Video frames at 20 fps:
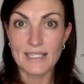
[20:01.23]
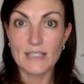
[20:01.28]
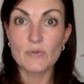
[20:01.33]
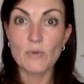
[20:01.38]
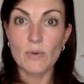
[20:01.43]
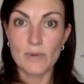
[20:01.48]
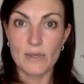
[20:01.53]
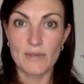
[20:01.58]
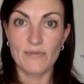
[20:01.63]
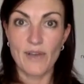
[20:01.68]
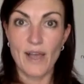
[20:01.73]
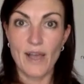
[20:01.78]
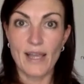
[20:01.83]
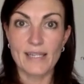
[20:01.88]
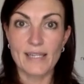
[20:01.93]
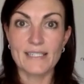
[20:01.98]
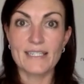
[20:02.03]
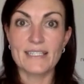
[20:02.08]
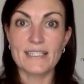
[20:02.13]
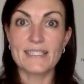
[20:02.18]
what we
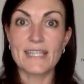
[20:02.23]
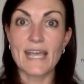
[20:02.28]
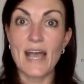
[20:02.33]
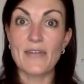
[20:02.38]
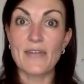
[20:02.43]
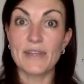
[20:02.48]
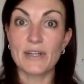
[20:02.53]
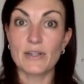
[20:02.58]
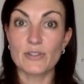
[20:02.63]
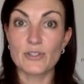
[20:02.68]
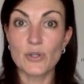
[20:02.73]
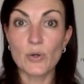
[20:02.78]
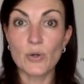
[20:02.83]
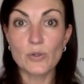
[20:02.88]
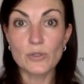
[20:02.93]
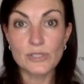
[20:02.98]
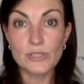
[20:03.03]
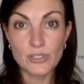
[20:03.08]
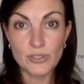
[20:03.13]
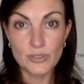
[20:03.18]
find is that they are
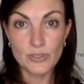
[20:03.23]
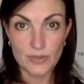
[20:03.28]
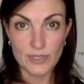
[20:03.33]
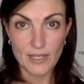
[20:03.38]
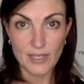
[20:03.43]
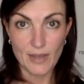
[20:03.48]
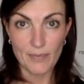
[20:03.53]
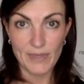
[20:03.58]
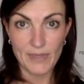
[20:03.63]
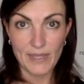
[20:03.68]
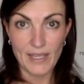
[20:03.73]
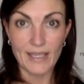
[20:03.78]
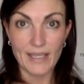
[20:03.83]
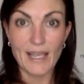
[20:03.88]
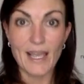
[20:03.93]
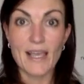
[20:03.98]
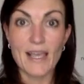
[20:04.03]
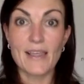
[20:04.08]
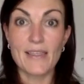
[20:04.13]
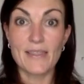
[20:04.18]
told to do
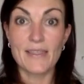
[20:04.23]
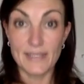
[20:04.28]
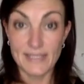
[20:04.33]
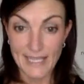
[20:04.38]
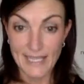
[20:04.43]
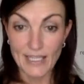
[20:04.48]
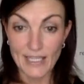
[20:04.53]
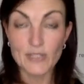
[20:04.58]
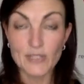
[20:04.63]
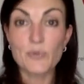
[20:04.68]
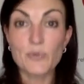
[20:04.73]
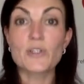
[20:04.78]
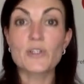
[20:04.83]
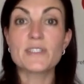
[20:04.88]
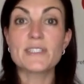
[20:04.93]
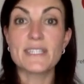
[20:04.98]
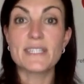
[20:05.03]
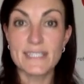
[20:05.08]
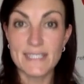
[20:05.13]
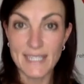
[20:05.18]
something, the
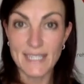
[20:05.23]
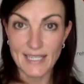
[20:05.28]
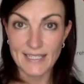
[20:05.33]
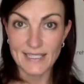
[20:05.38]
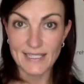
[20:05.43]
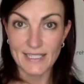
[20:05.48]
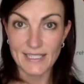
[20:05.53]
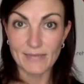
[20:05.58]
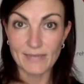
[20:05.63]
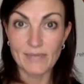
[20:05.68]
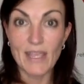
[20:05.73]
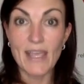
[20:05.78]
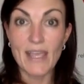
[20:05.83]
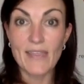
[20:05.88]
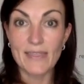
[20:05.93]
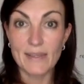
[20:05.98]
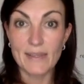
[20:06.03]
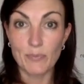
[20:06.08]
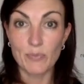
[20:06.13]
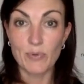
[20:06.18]
salesperson does it,
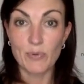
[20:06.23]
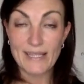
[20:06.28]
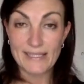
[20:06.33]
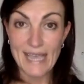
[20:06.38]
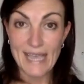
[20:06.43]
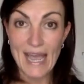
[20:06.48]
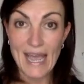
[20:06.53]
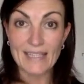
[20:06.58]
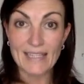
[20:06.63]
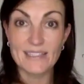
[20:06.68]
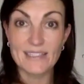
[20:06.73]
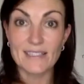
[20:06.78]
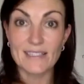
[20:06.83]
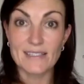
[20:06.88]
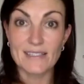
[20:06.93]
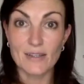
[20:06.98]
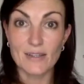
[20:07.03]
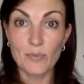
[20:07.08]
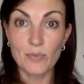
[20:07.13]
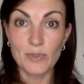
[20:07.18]
the task
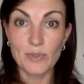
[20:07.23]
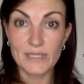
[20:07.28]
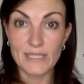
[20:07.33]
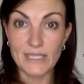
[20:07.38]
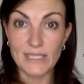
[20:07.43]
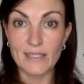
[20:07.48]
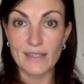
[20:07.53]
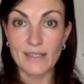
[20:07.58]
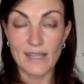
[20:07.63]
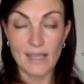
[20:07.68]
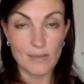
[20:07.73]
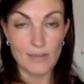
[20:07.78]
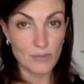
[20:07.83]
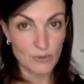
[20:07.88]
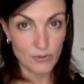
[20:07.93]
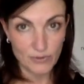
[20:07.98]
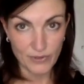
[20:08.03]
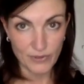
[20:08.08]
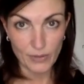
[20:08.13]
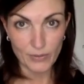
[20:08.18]
is complete, they
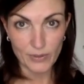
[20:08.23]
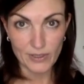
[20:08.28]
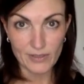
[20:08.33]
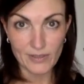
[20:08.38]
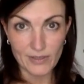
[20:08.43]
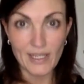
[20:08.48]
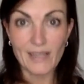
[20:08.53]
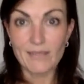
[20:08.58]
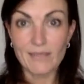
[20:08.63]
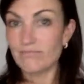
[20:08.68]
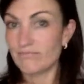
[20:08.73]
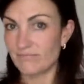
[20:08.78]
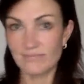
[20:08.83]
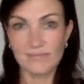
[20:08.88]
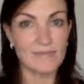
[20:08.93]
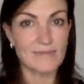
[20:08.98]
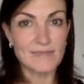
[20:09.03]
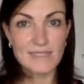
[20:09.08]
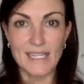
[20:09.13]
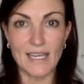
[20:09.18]
move forward.
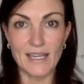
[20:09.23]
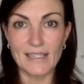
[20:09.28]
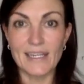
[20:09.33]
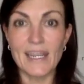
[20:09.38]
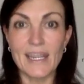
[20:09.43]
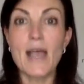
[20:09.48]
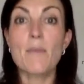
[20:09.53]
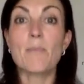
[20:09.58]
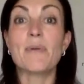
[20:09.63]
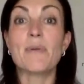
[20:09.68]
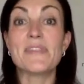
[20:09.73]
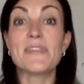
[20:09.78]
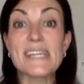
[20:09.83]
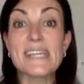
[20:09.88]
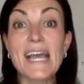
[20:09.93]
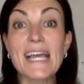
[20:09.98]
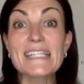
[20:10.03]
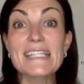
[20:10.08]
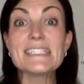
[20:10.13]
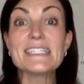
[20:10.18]
Done. But the
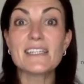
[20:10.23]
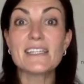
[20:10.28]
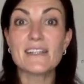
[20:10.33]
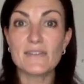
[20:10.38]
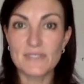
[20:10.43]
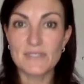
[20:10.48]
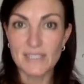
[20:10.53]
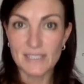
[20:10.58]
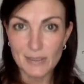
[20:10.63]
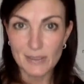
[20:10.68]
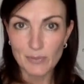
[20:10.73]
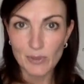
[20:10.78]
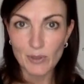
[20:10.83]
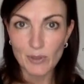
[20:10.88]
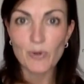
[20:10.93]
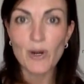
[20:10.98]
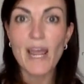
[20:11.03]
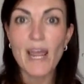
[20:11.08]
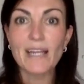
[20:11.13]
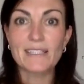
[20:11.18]
idea of deliberate
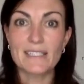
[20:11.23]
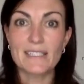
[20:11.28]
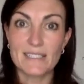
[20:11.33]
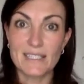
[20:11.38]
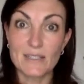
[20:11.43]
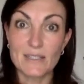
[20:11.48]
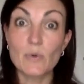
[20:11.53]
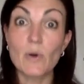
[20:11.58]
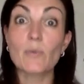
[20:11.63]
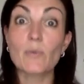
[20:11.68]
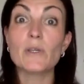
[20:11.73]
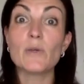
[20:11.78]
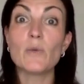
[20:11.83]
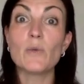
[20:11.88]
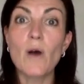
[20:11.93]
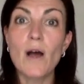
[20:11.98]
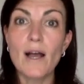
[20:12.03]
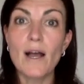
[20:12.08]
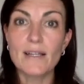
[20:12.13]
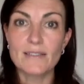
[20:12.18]
practice is what we
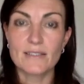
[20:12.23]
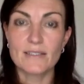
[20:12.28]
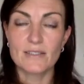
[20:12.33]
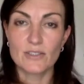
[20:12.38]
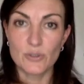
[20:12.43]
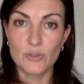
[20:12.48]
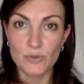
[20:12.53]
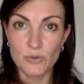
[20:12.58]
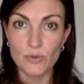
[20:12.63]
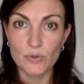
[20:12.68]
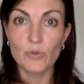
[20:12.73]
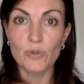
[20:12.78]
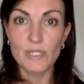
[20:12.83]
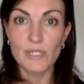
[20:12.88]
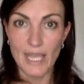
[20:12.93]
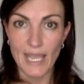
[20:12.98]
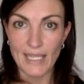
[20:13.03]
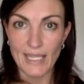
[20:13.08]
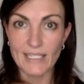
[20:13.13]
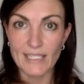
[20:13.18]
want to
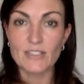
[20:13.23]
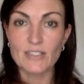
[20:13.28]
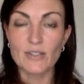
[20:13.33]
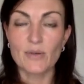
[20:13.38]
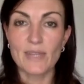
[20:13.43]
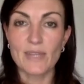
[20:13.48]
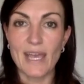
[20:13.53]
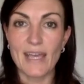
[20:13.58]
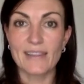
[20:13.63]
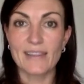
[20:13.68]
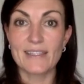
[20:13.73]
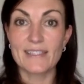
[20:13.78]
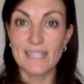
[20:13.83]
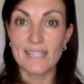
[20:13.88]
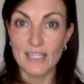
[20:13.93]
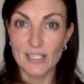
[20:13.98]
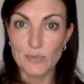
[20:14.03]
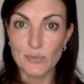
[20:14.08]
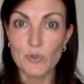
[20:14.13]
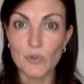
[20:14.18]
create so that the
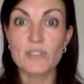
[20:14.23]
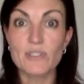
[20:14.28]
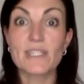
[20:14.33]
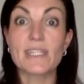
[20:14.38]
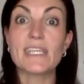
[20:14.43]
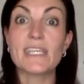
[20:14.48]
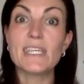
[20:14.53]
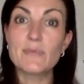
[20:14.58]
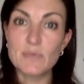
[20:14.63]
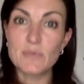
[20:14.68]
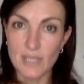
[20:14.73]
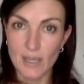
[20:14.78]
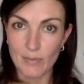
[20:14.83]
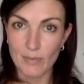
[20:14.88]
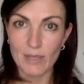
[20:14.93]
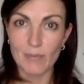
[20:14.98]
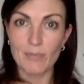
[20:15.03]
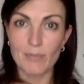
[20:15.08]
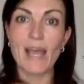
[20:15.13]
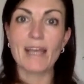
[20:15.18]
salesperson keeps
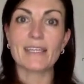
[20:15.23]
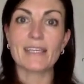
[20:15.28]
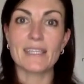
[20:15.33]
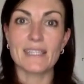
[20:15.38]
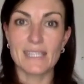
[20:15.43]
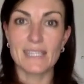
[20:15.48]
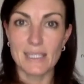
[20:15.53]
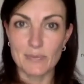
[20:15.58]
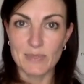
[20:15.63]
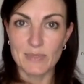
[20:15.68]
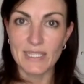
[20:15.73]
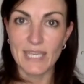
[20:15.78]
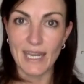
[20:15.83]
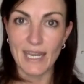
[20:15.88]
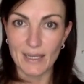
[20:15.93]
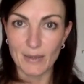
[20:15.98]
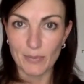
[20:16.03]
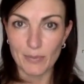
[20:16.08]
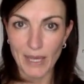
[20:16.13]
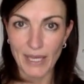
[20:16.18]
coming back and keeps
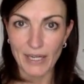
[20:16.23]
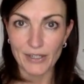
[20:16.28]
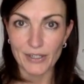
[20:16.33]
getting better.